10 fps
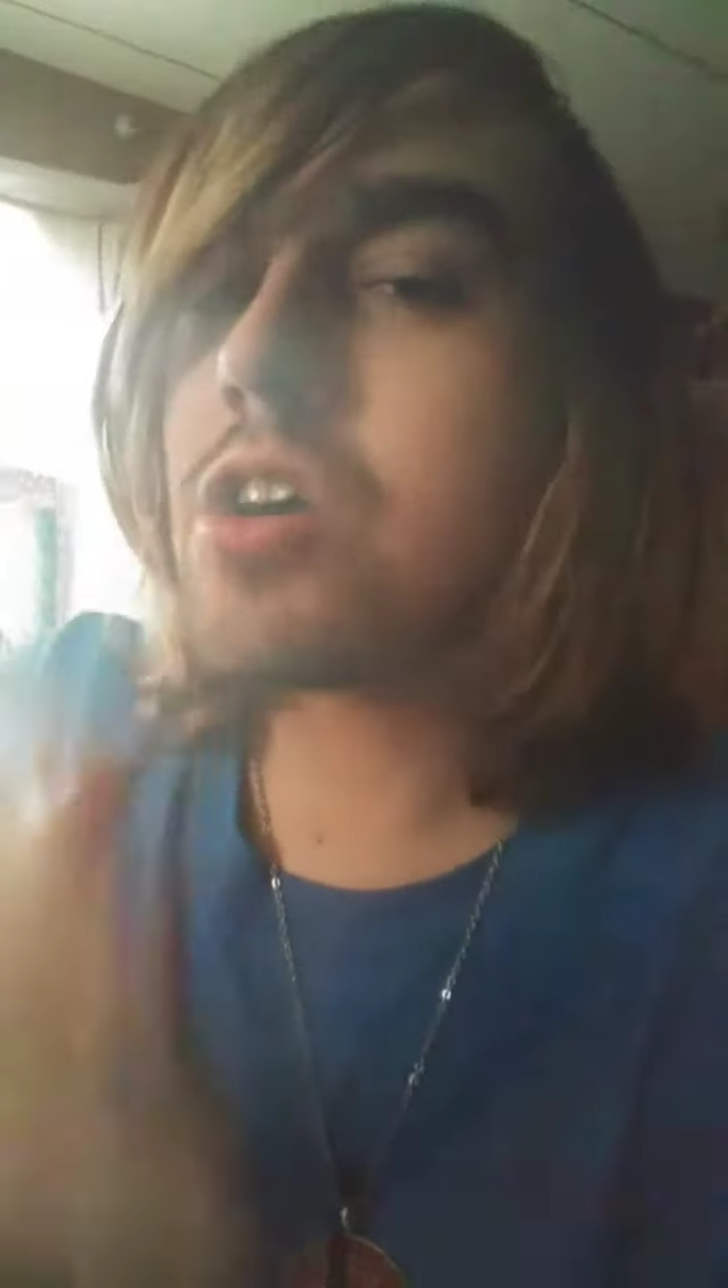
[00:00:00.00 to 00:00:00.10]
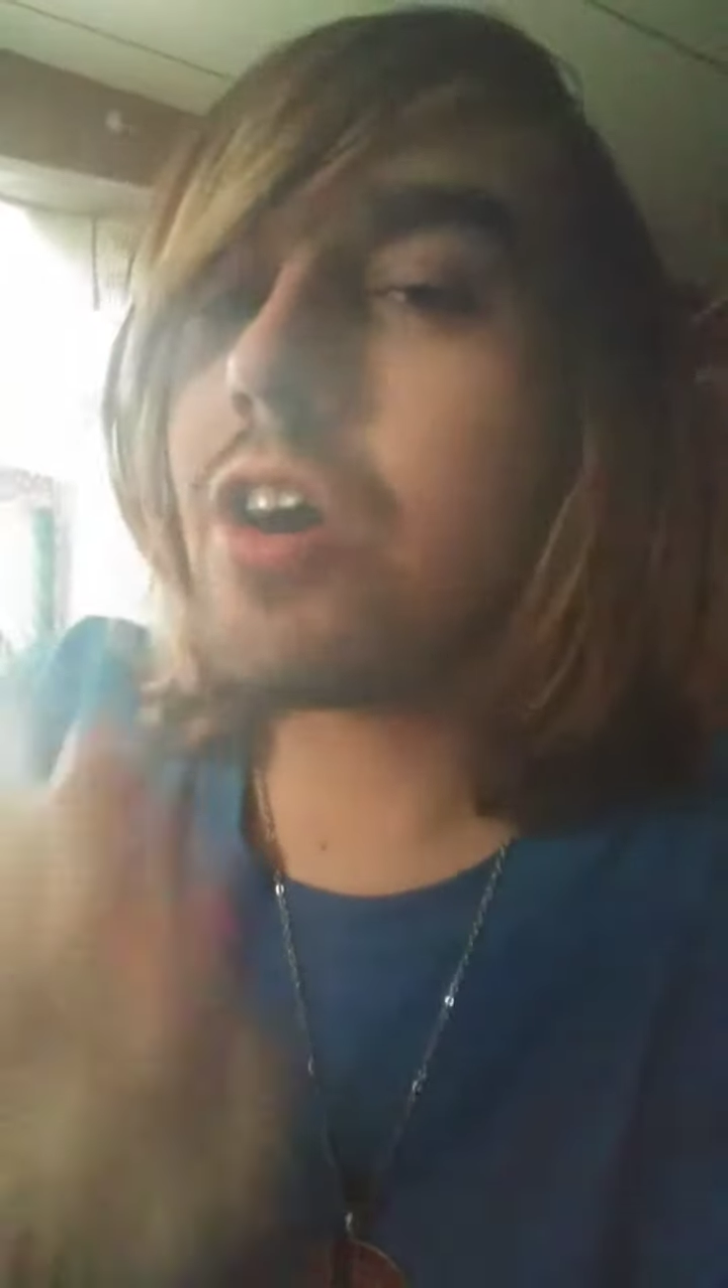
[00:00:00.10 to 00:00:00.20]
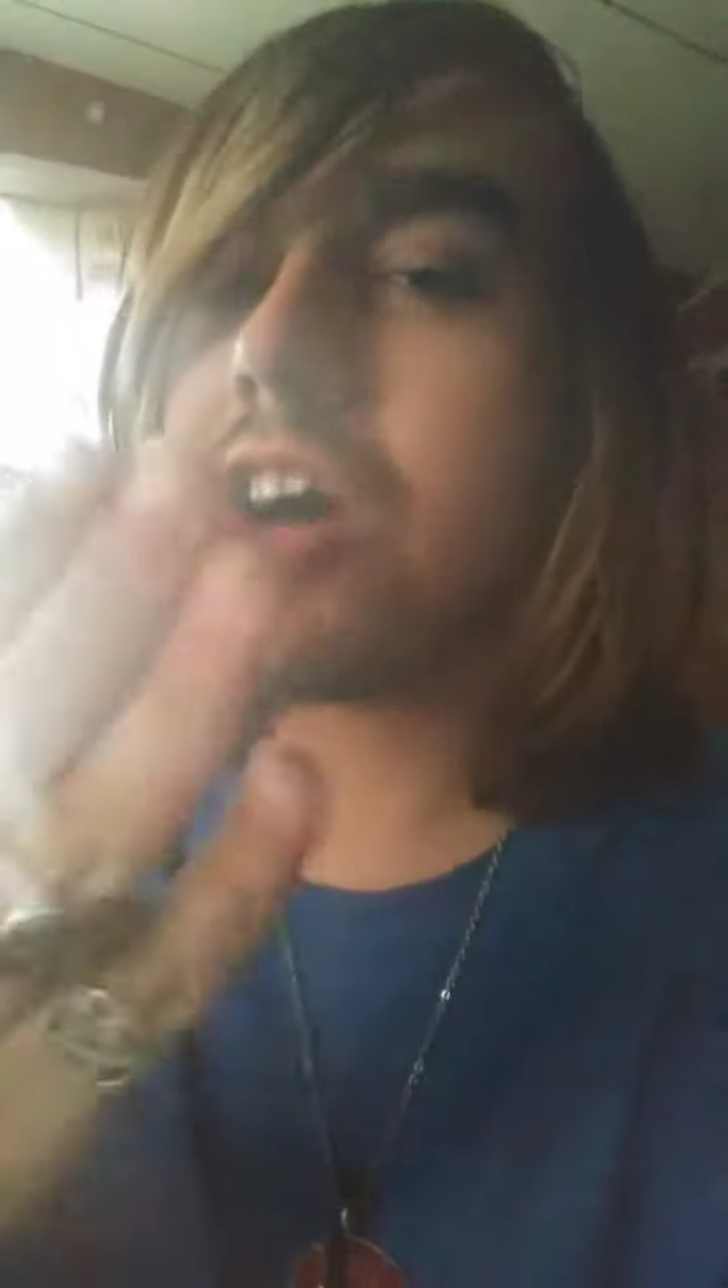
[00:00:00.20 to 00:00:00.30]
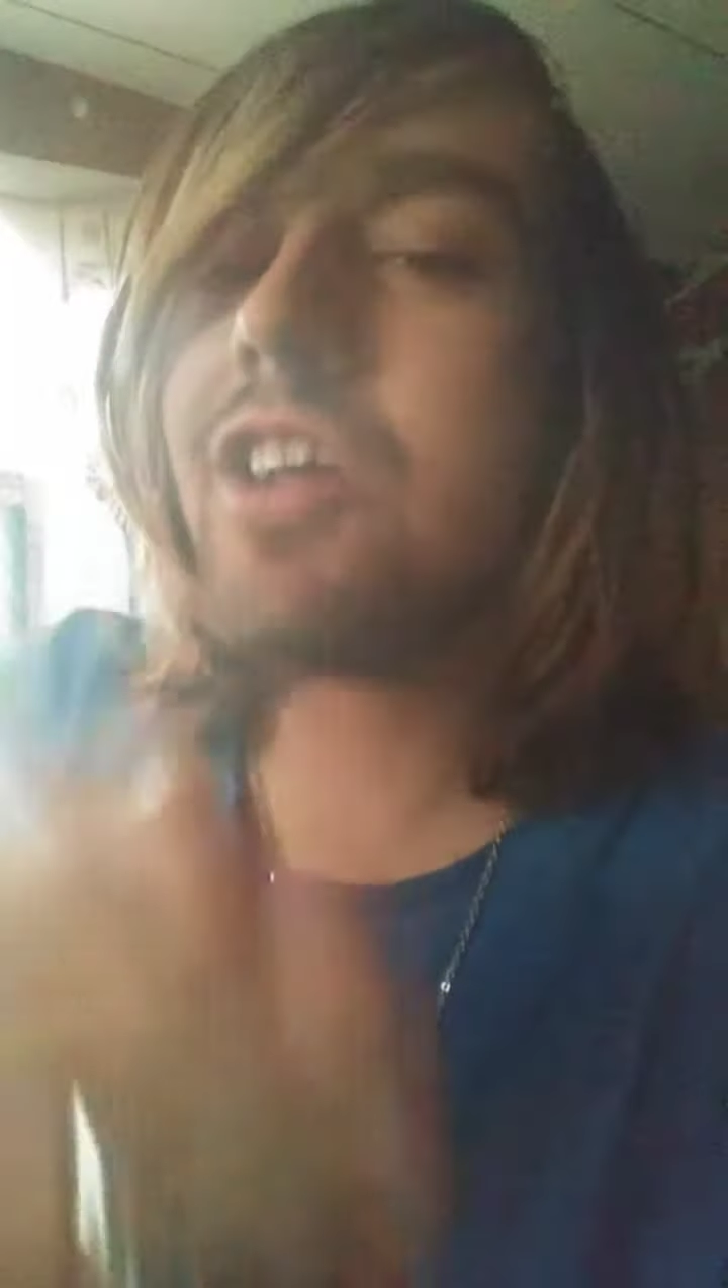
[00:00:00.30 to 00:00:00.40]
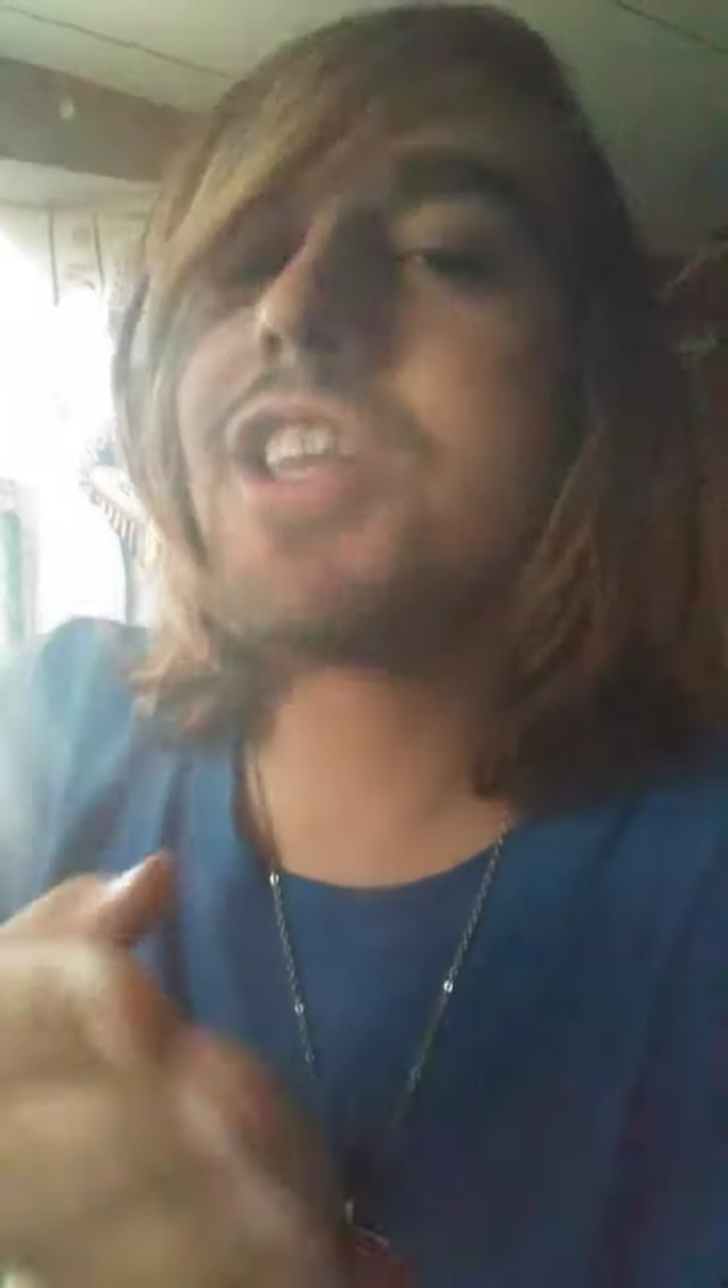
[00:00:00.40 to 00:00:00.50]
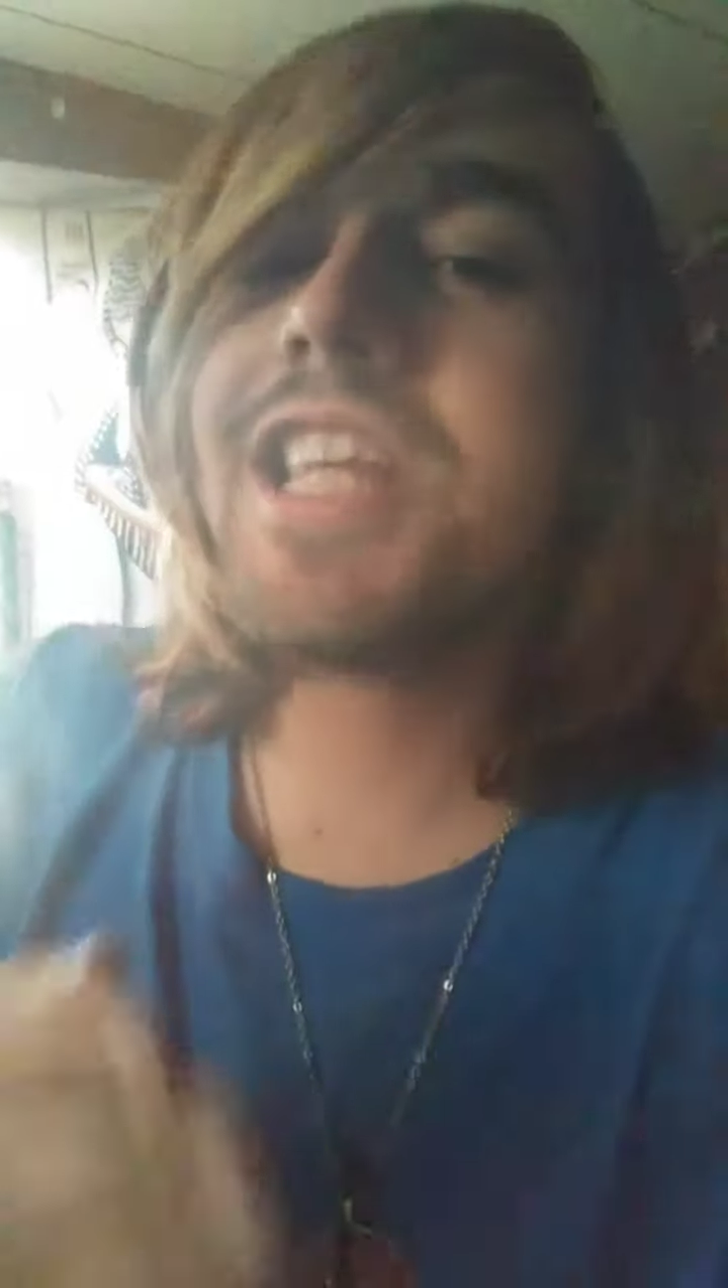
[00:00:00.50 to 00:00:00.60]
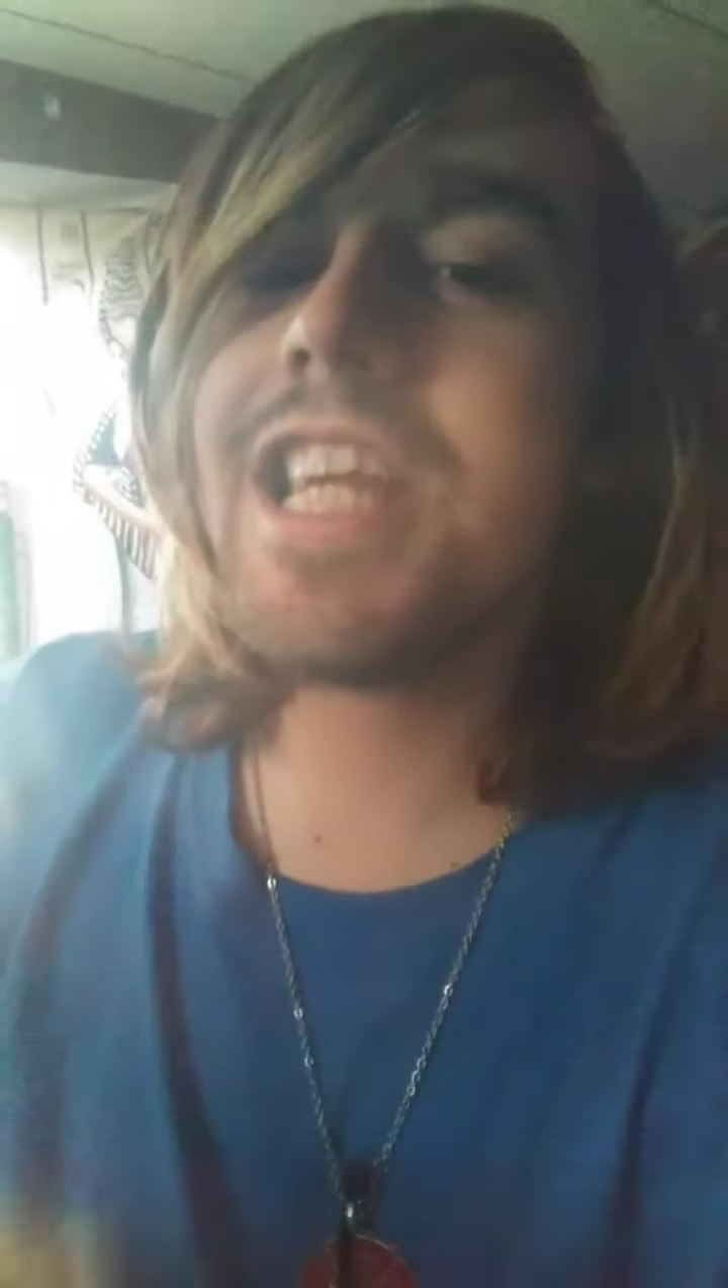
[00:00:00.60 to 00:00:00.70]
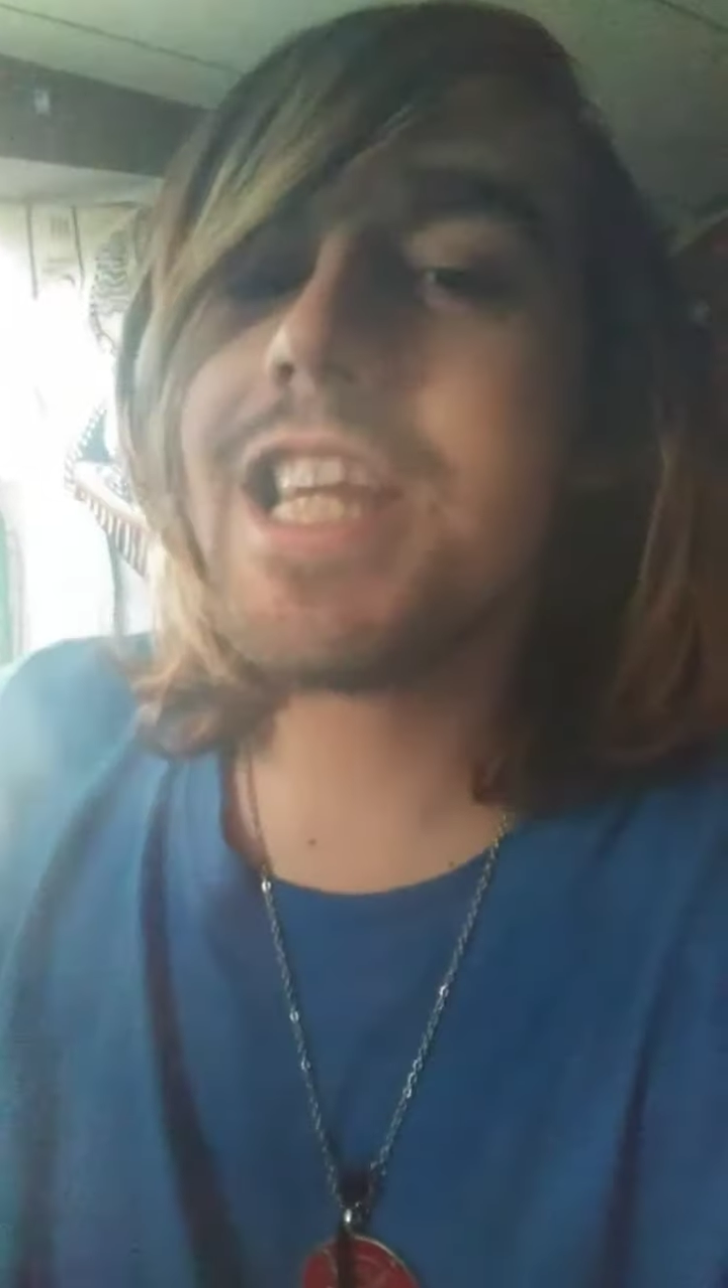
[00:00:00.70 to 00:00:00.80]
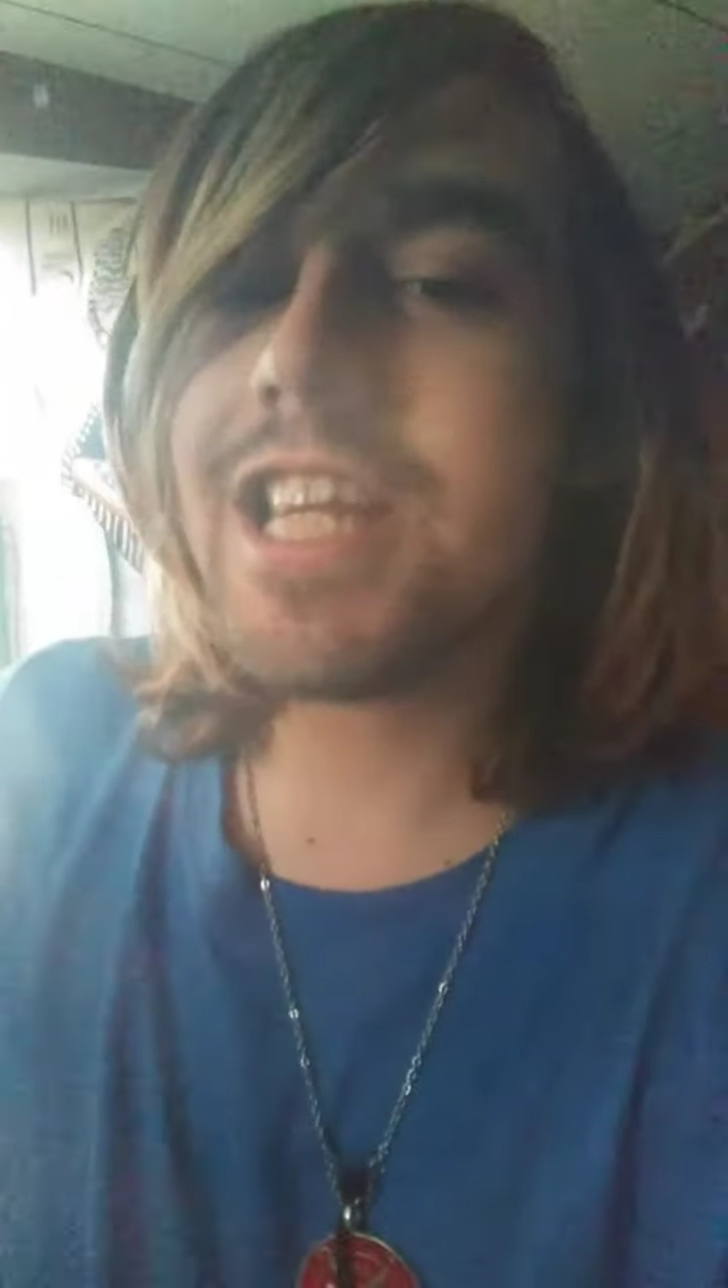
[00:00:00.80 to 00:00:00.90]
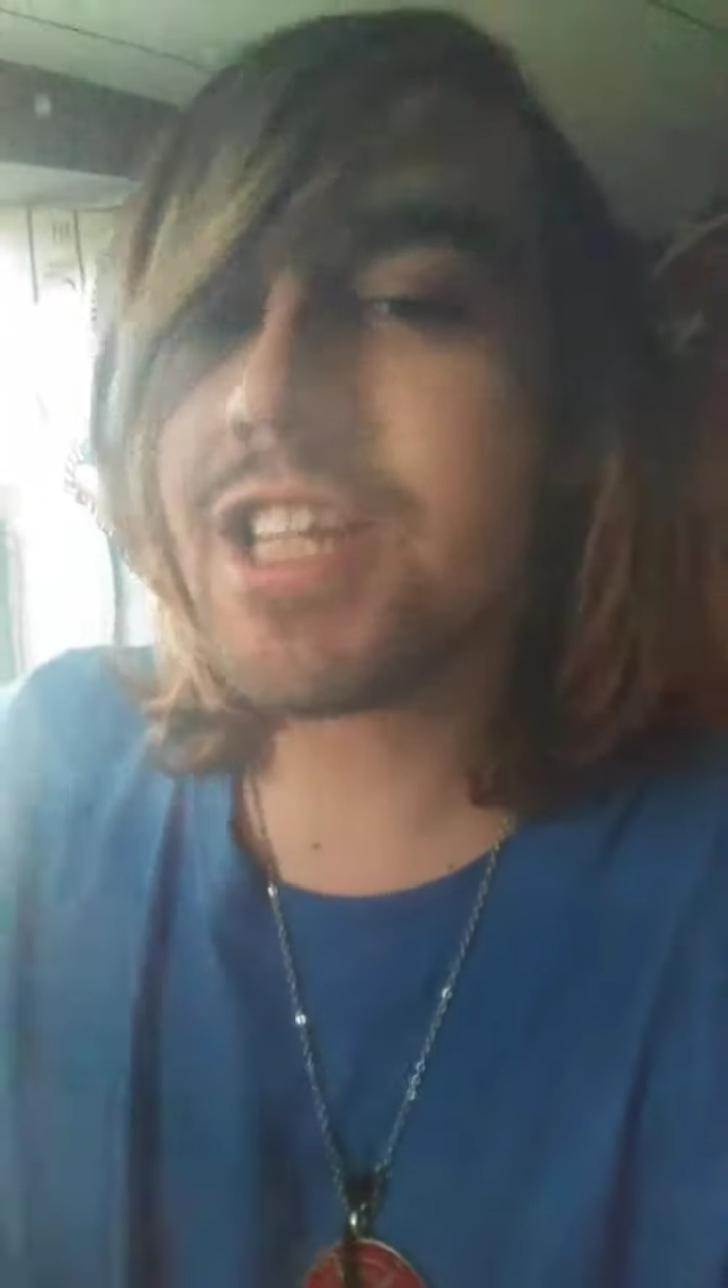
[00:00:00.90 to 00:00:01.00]
all
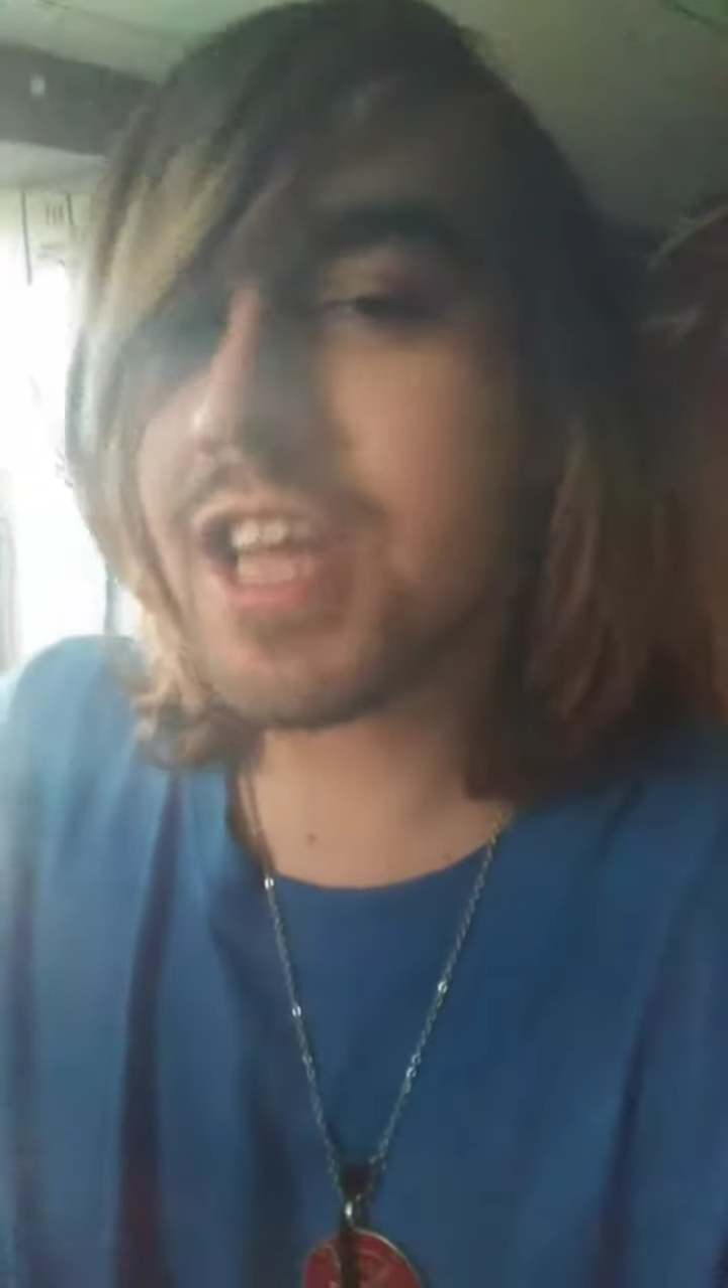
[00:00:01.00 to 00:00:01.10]
deities